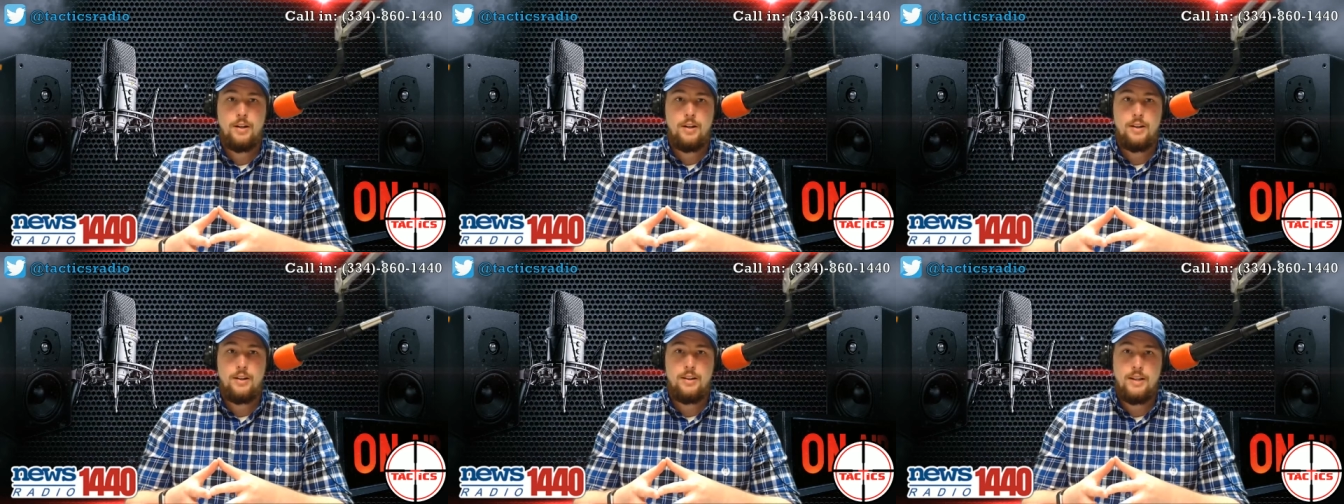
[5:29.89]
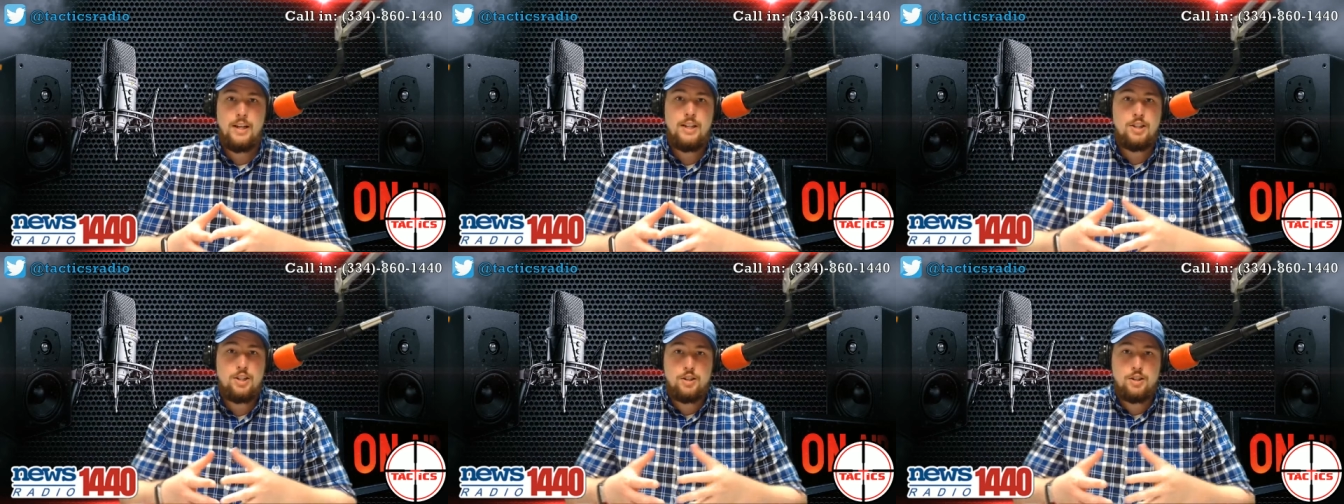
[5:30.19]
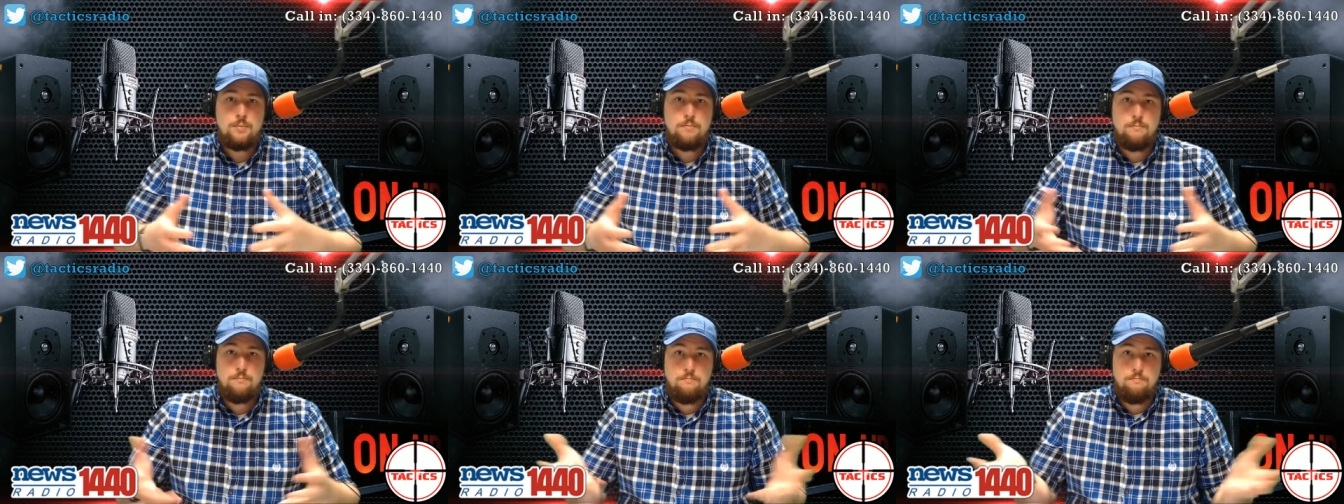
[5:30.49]
They
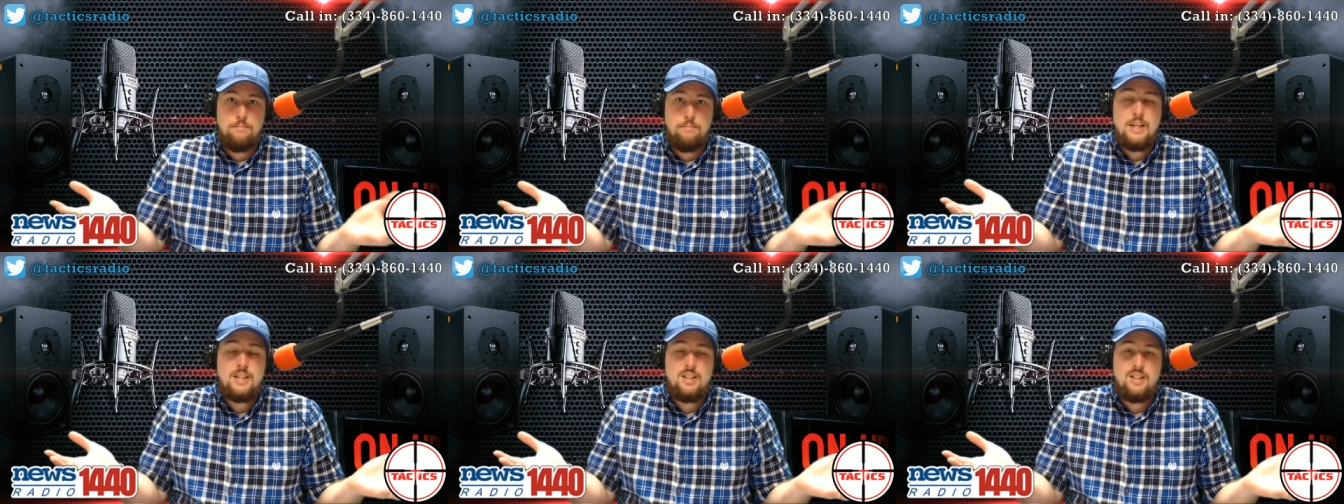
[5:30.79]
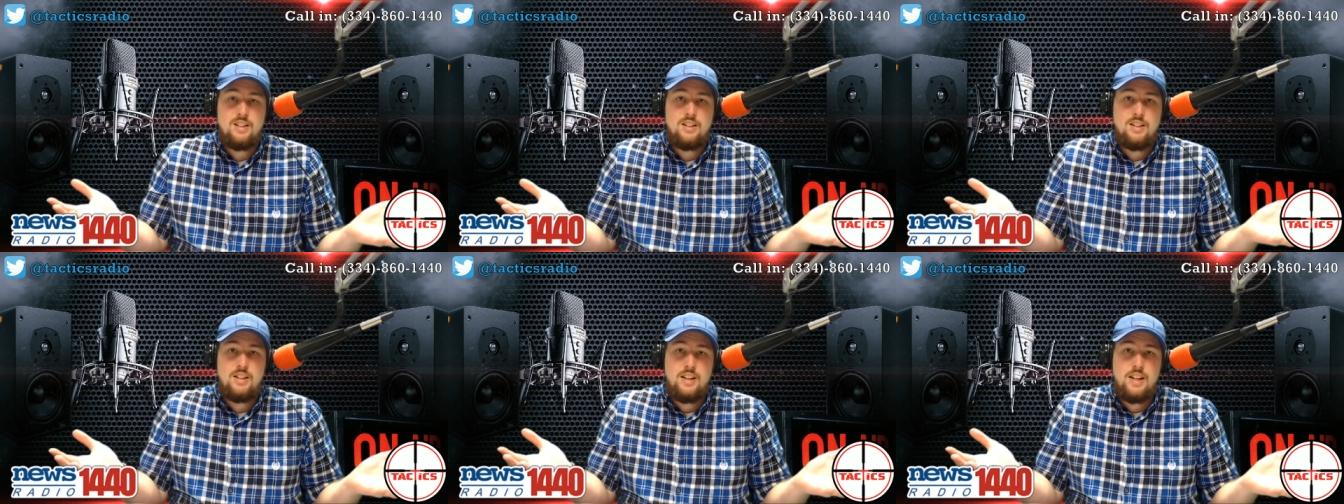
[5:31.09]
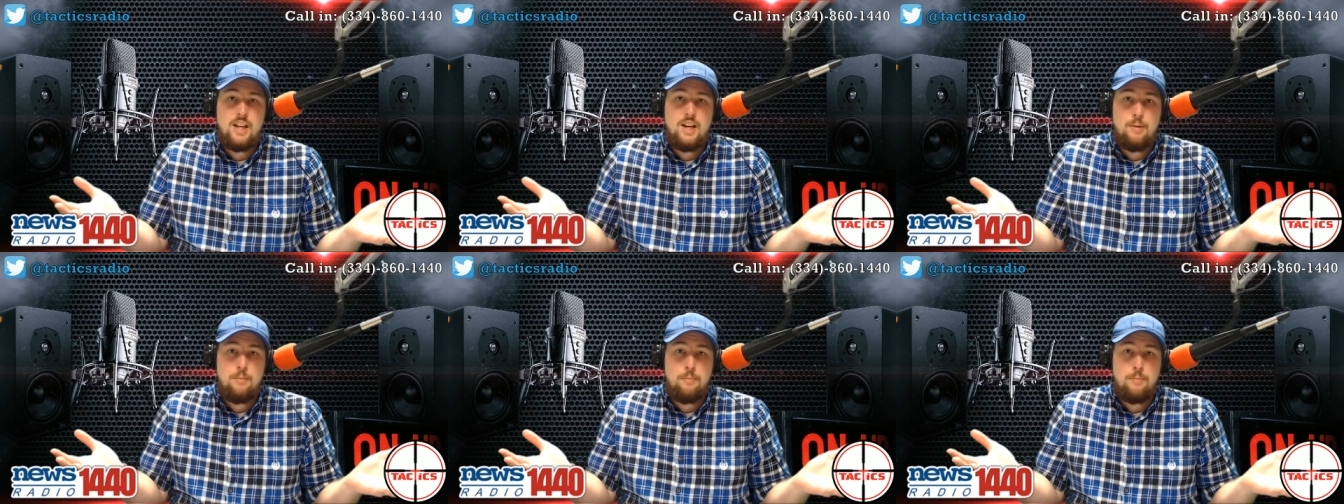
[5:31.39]
just basically
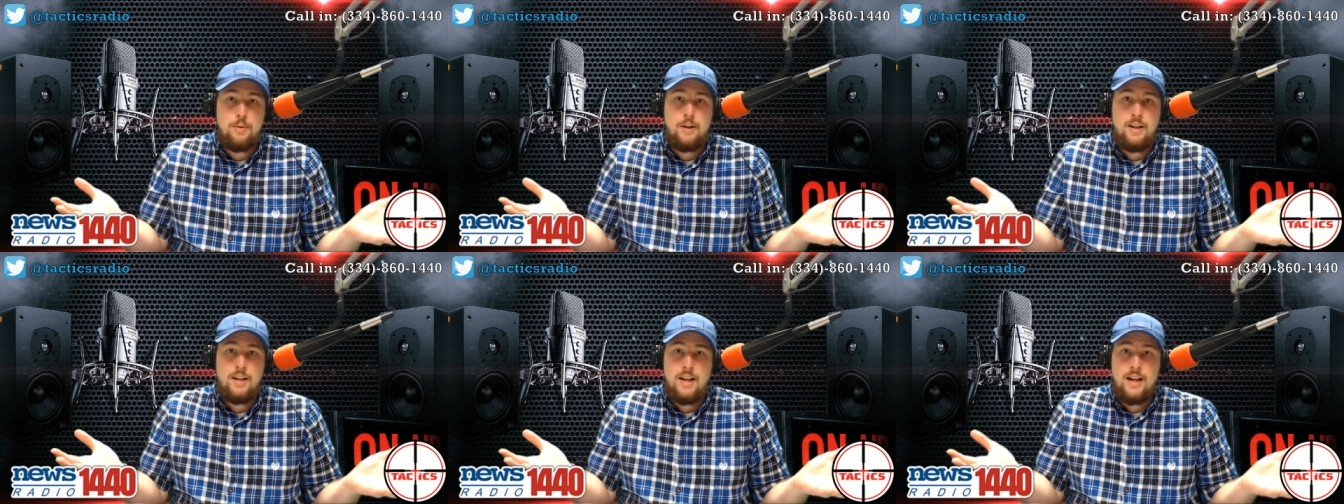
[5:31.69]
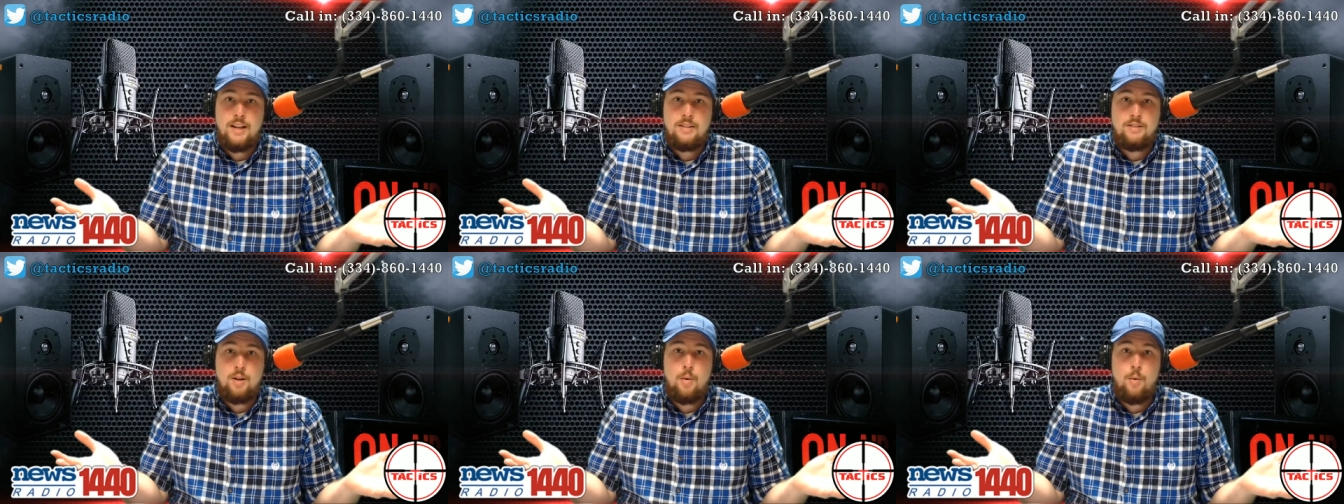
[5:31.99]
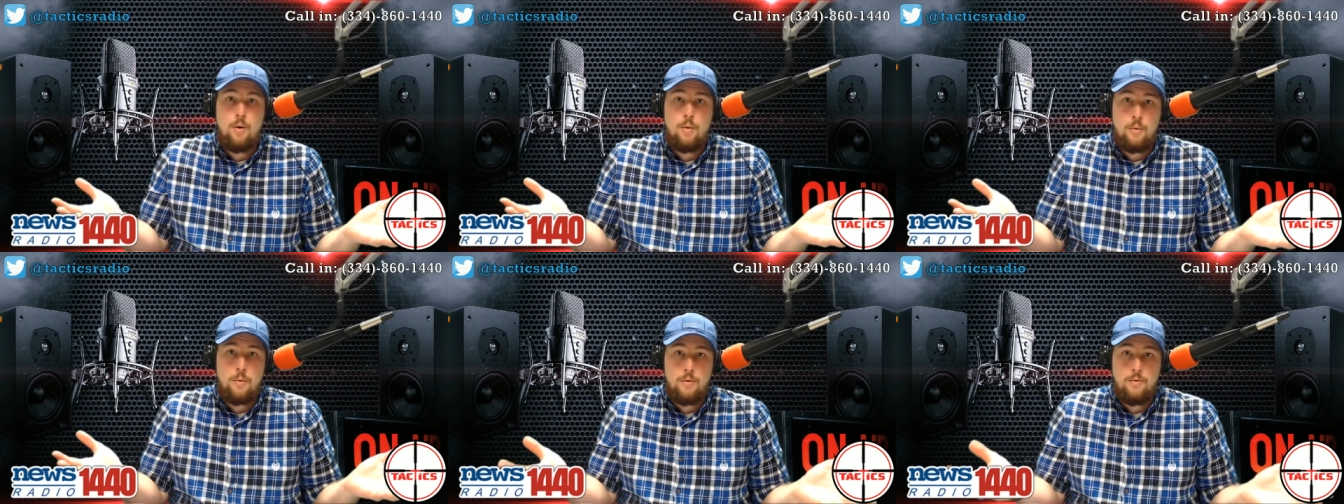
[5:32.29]
let it print as though
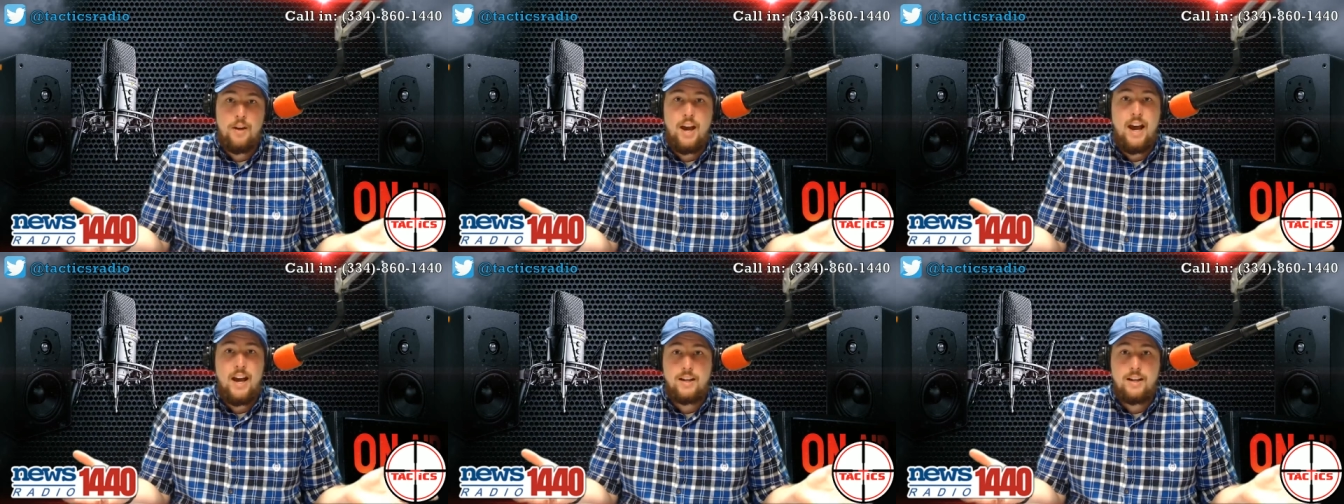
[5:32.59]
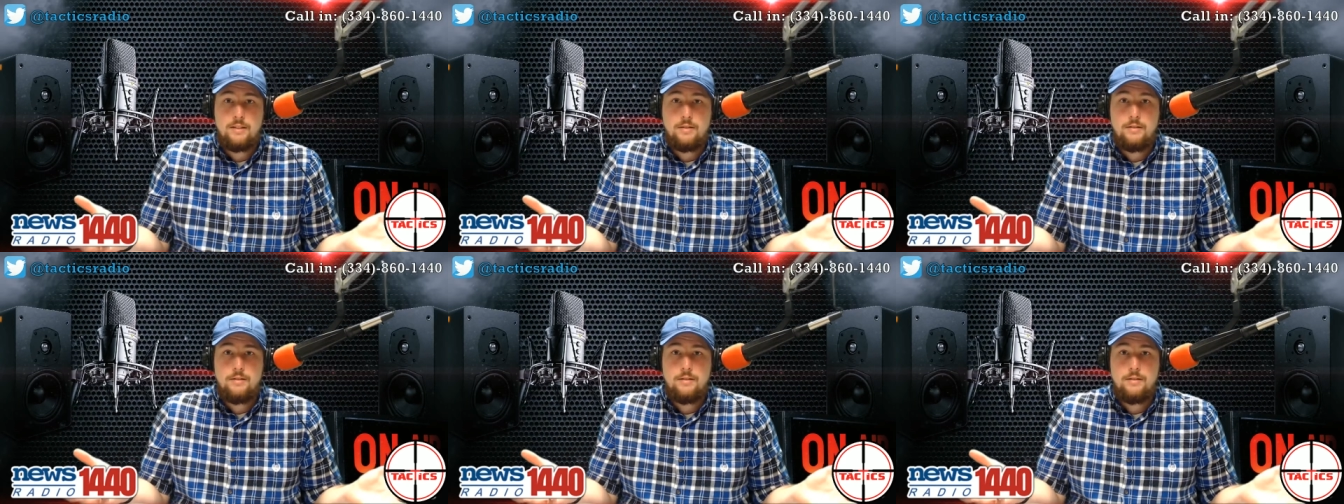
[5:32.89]
it were fact.